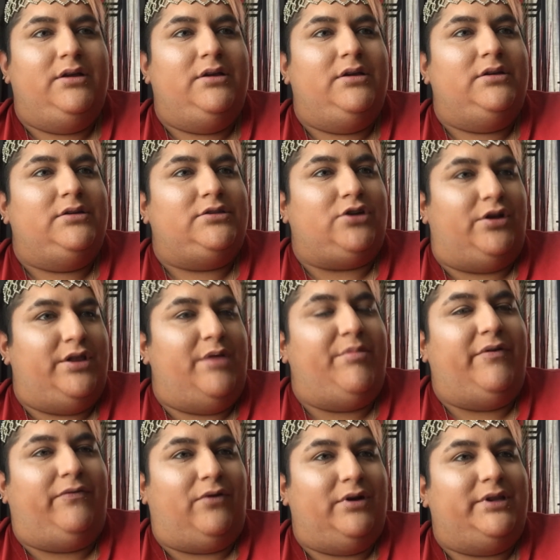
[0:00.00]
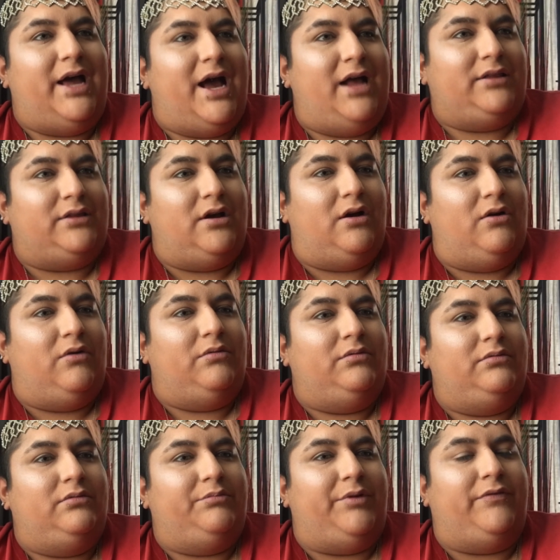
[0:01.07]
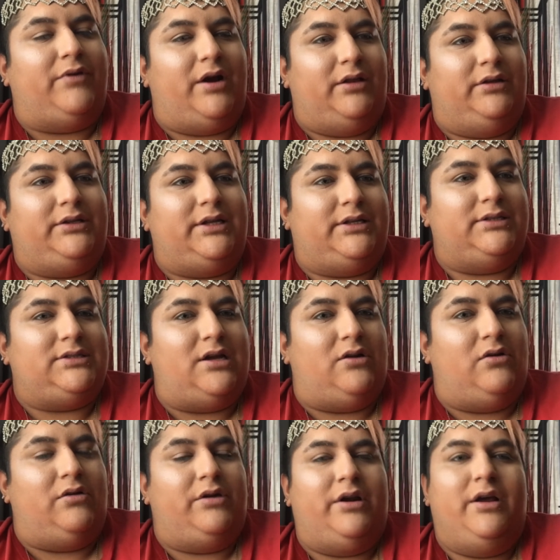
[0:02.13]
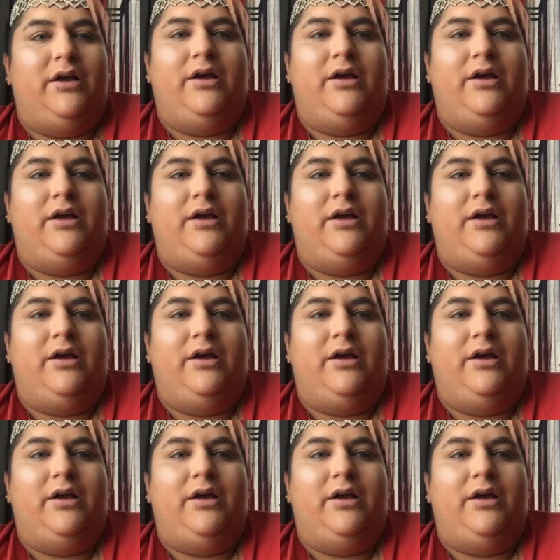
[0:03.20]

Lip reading: so then before that though, before I looked at the salon,